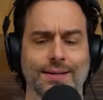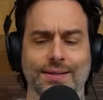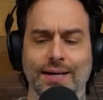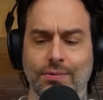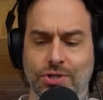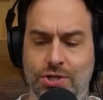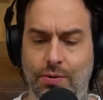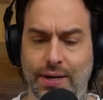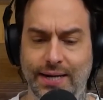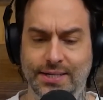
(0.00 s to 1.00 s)
The guy was
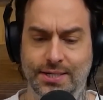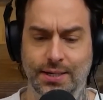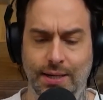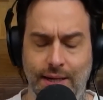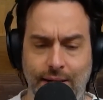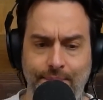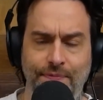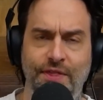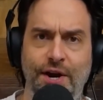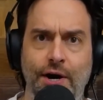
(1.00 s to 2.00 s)
so nice
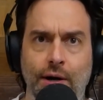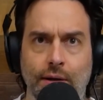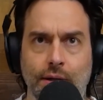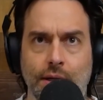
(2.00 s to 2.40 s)
there.